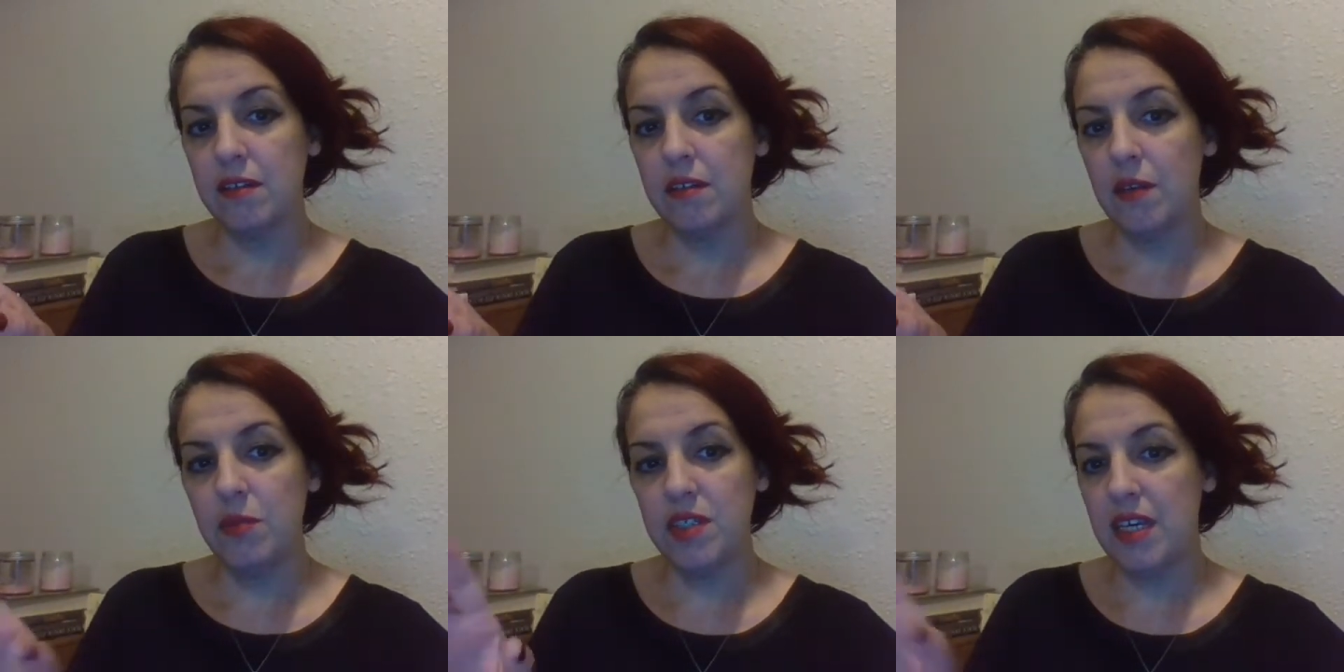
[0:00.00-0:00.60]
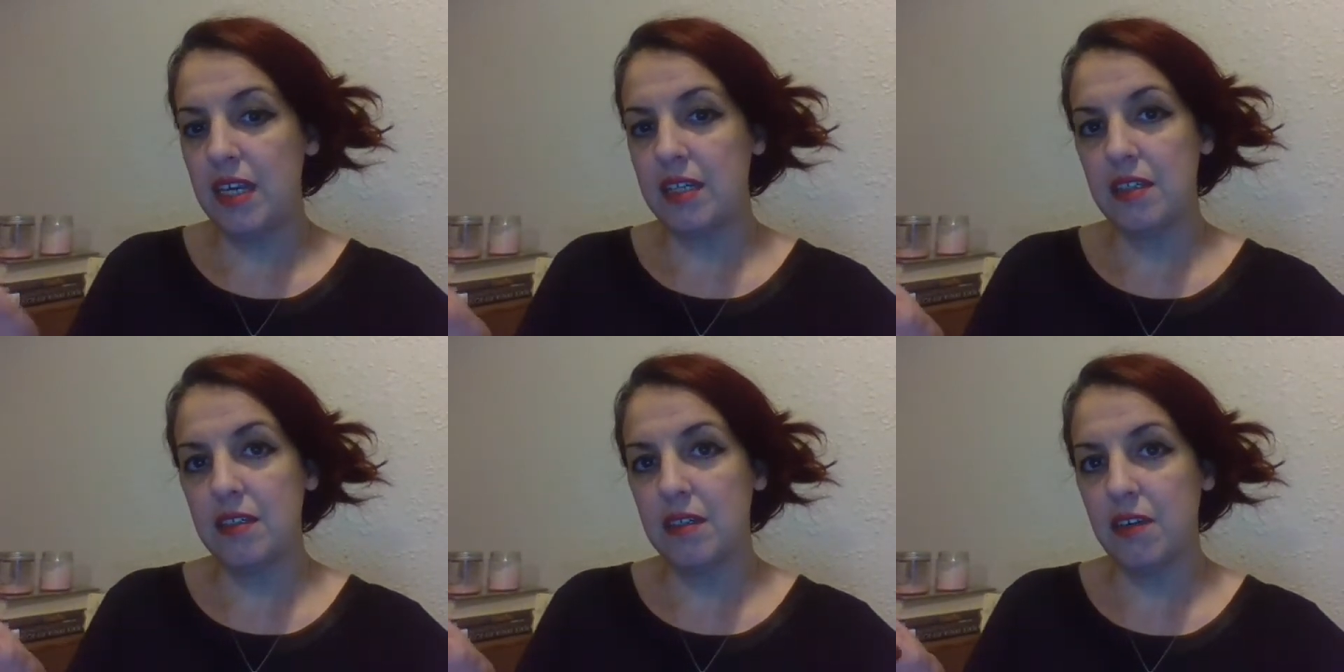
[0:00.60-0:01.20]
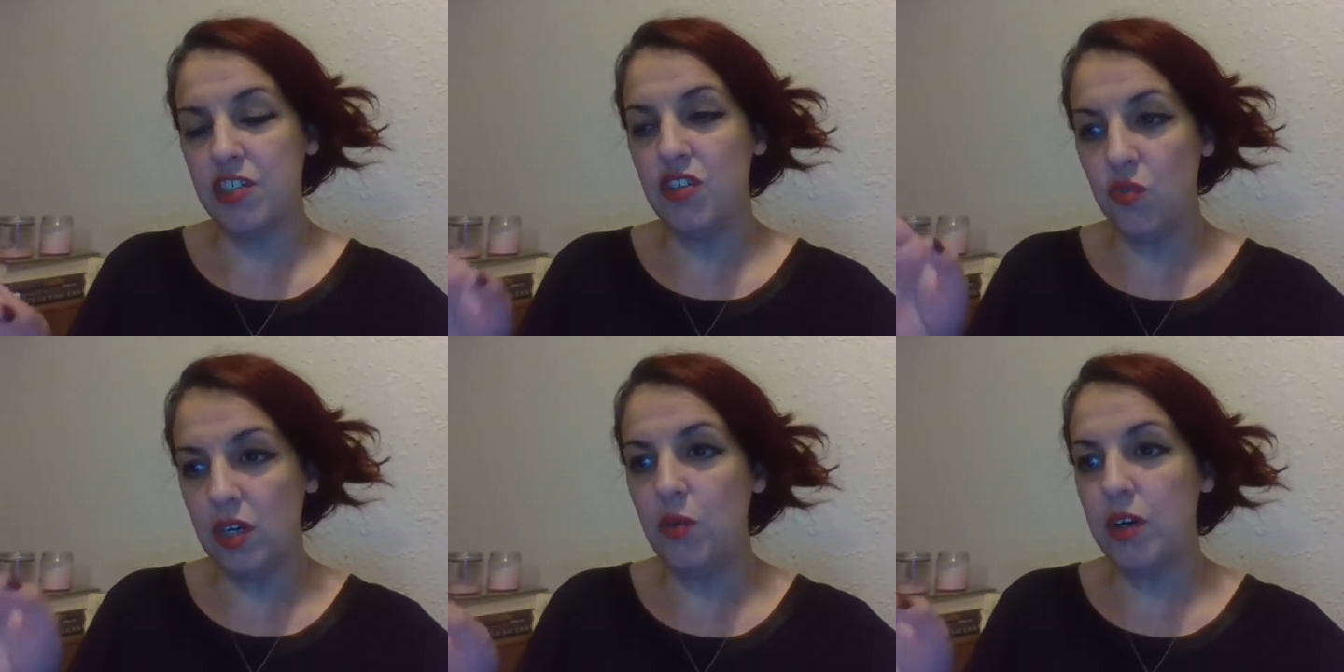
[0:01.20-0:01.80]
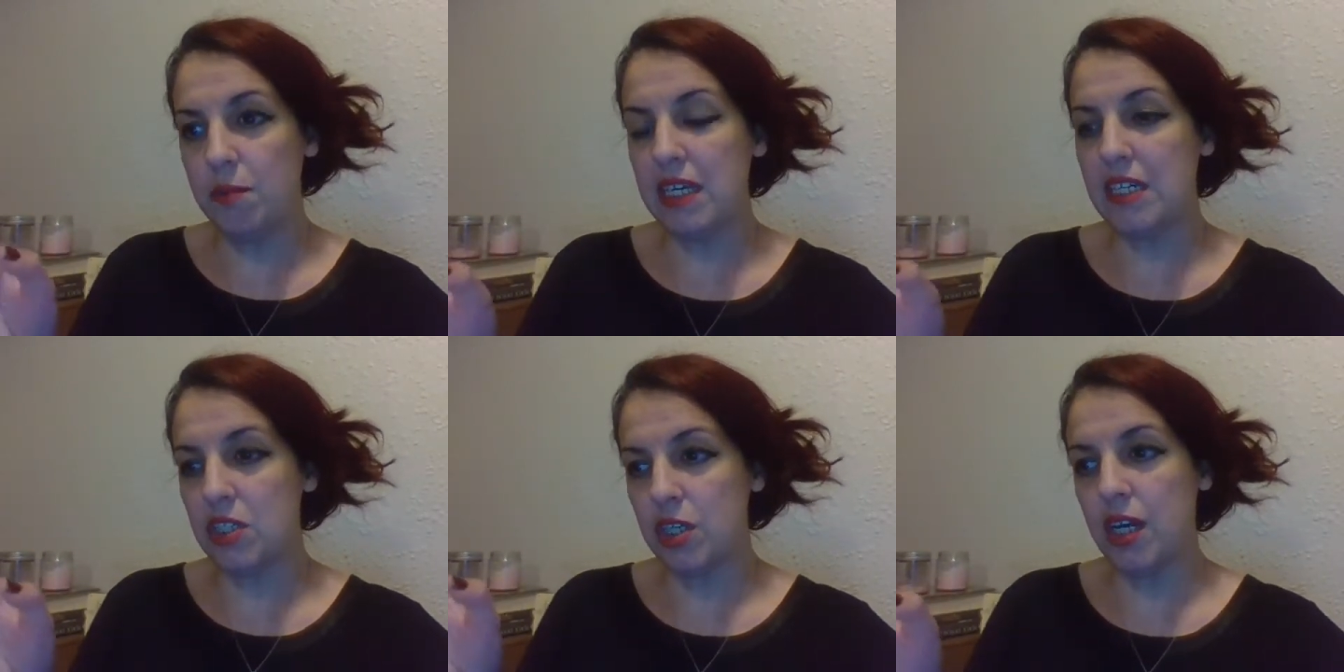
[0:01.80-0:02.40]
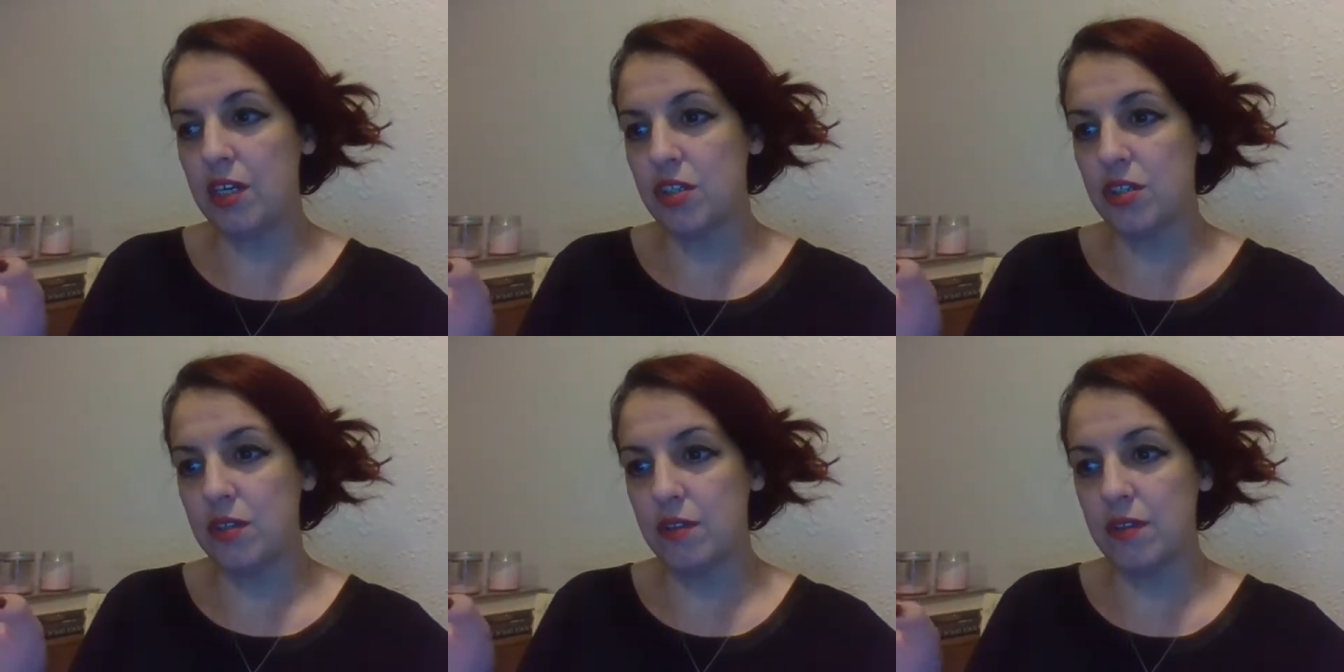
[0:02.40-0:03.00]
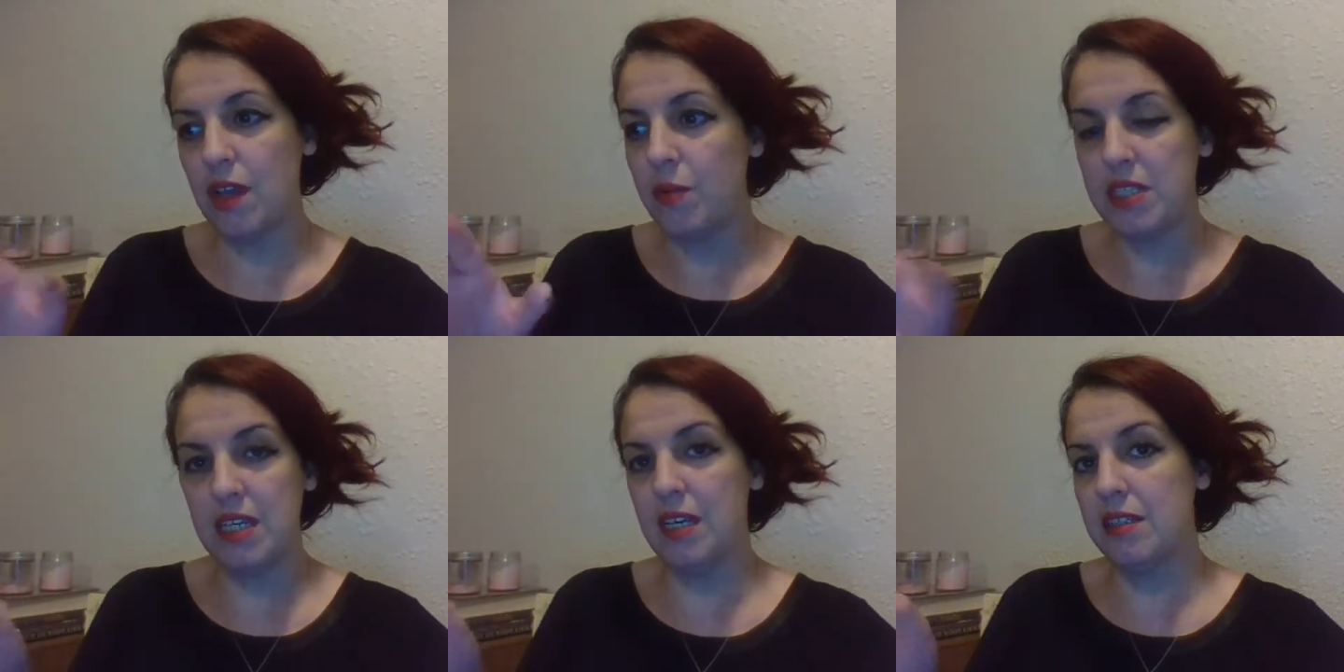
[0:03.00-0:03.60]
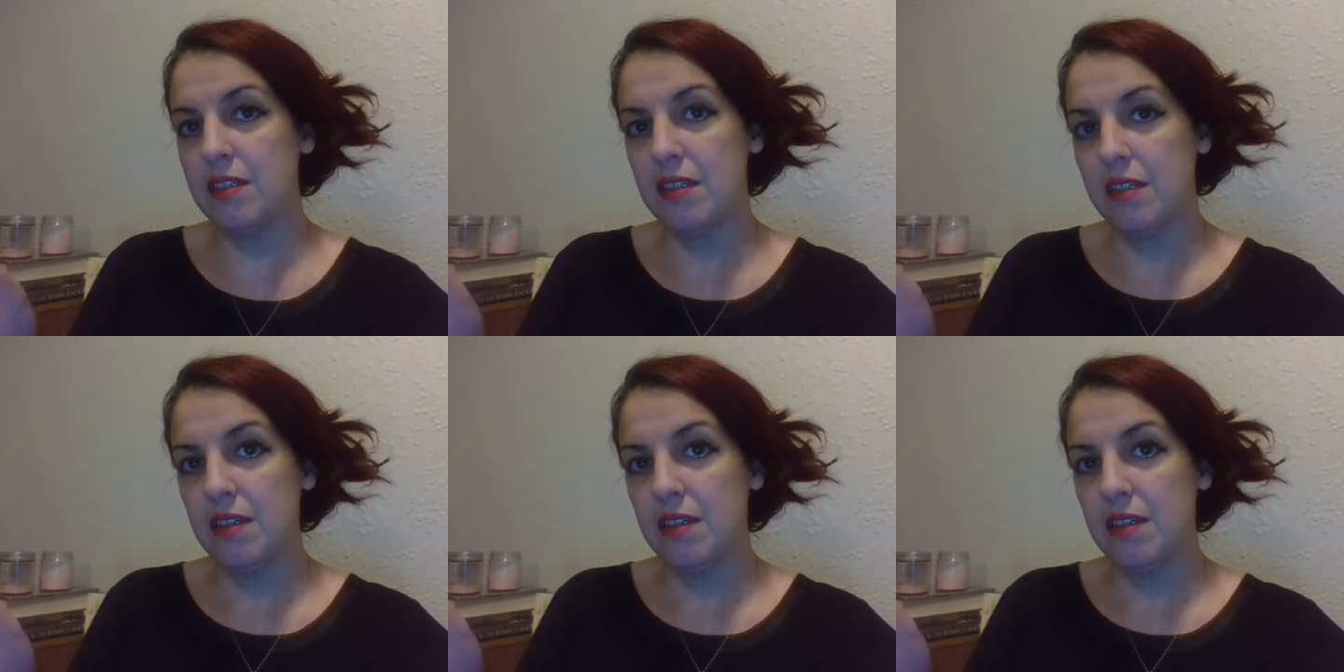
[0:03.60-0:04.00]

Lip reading: That was it. If she really want to make a change, that was it.